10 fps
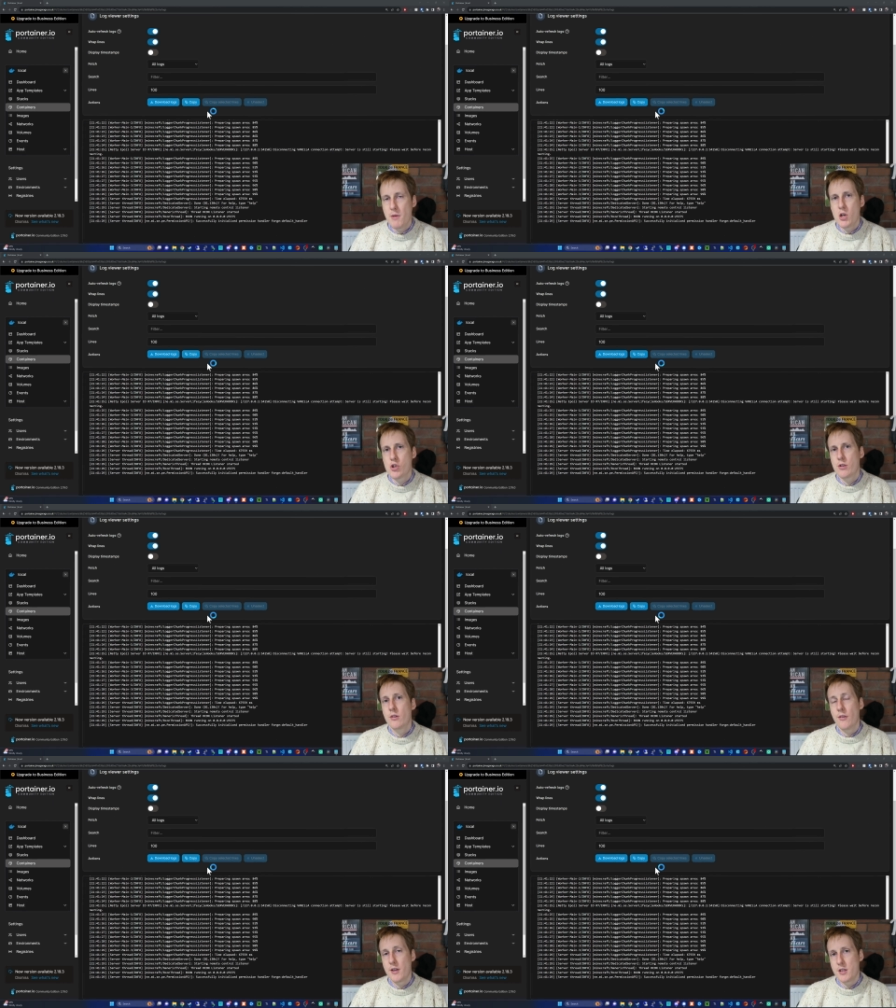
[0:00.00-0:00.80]

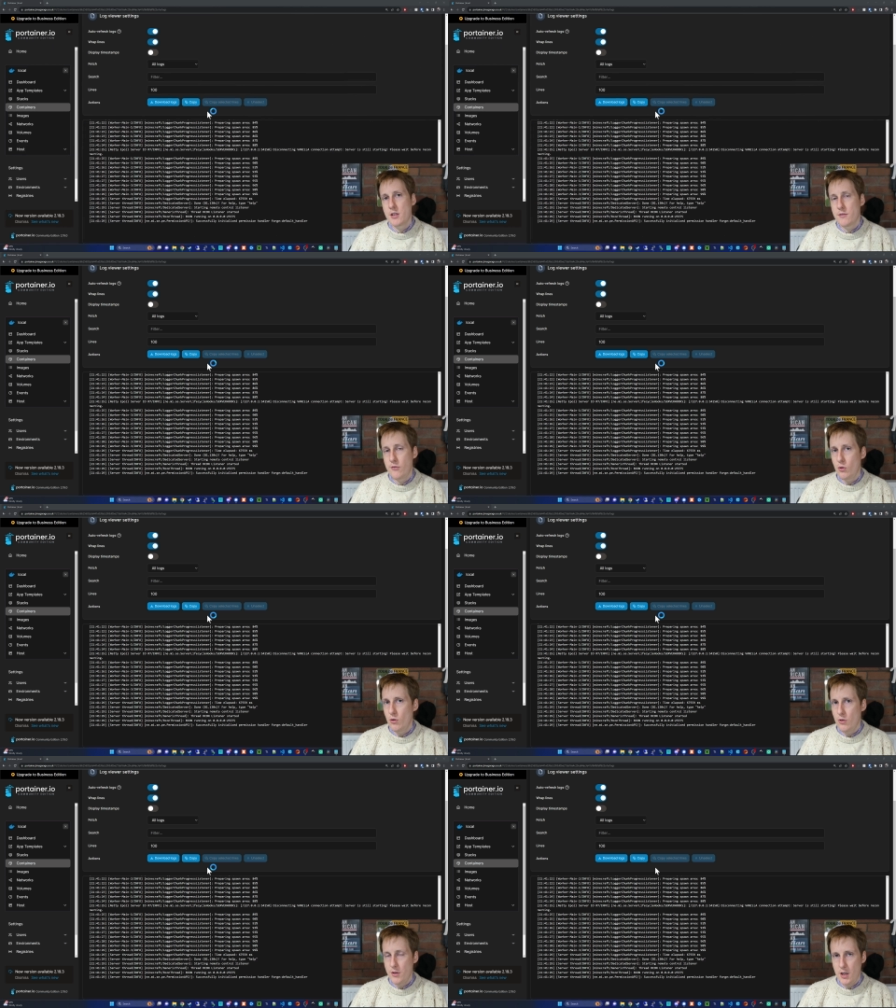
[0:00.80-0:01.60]
mentioned that this is
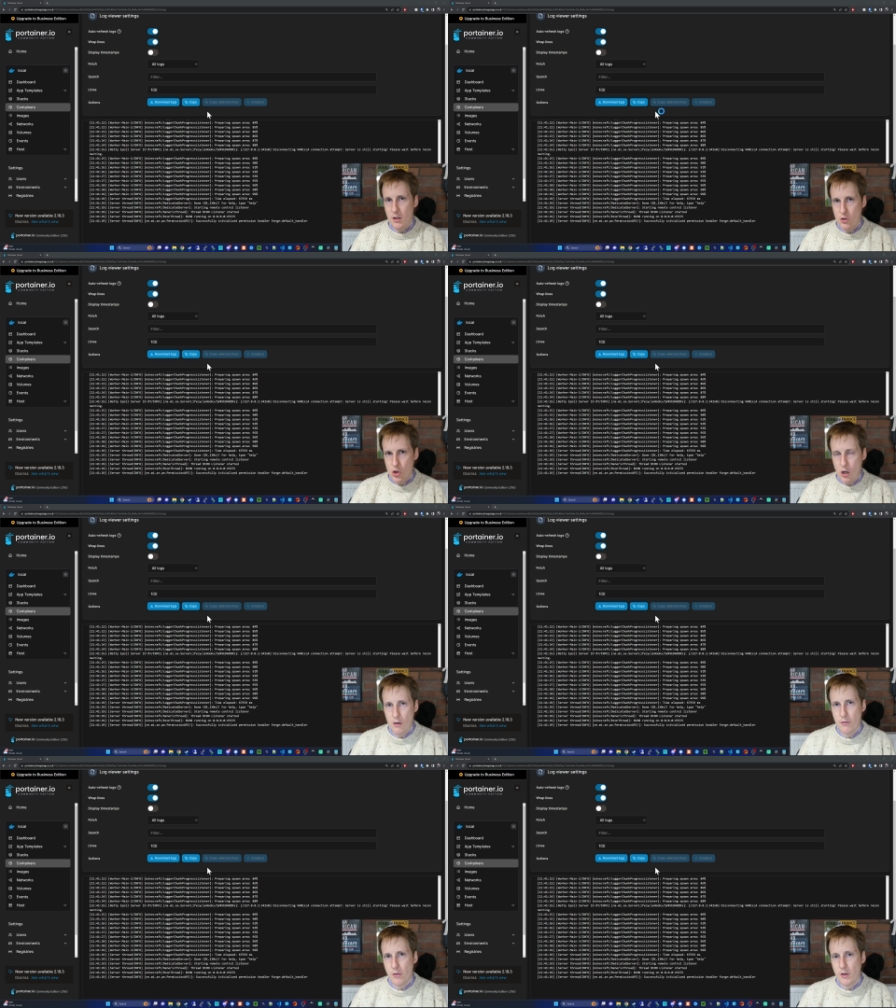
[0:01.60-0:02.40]
for the
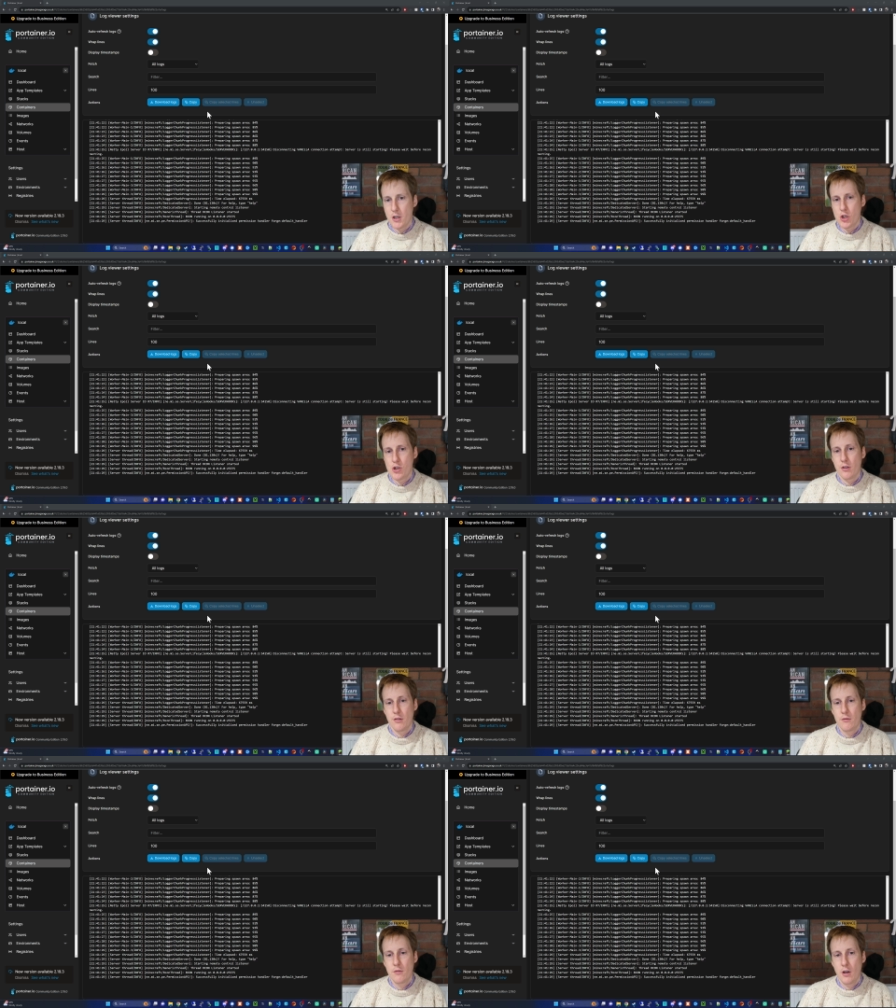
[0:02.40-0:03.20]
Java
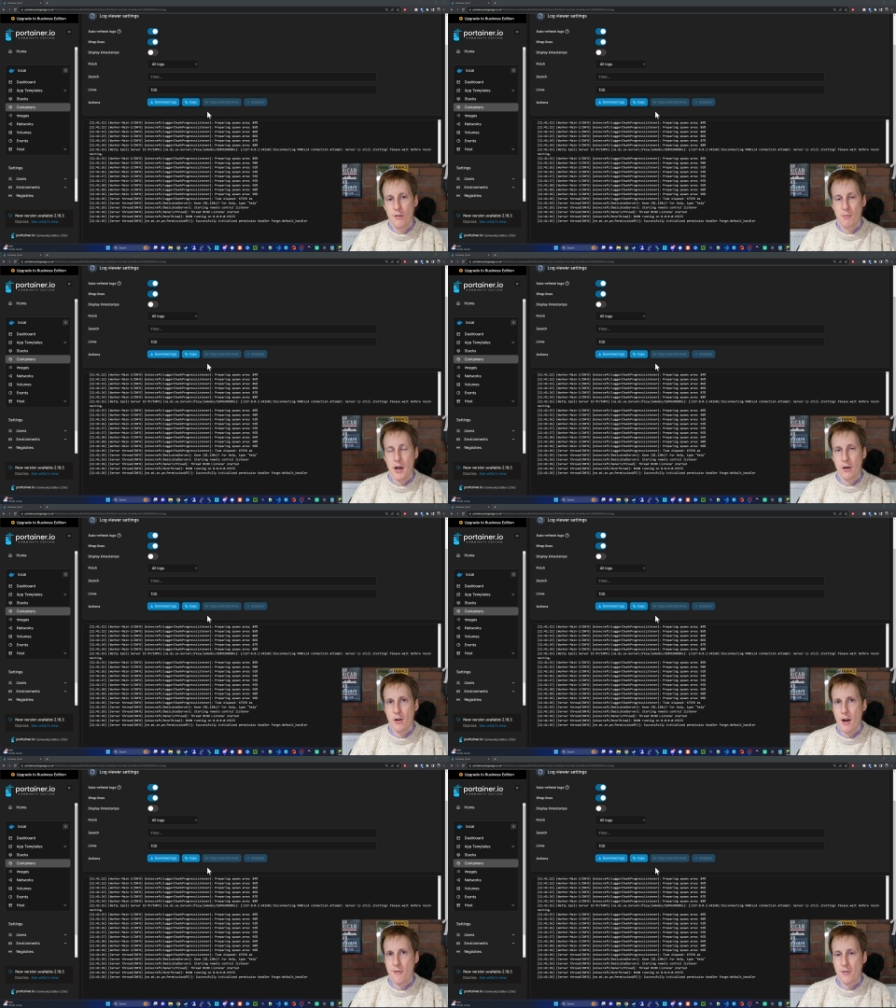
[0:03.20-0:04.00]
edition of
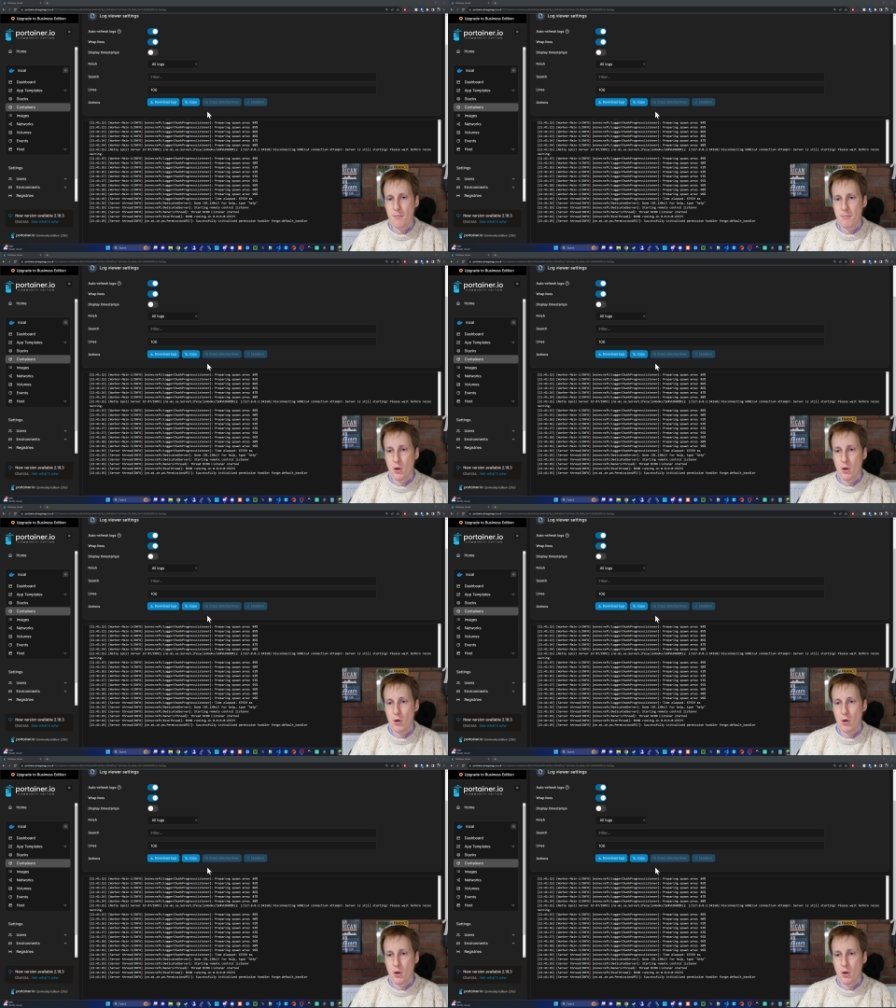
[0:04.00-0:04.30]
Minecraft,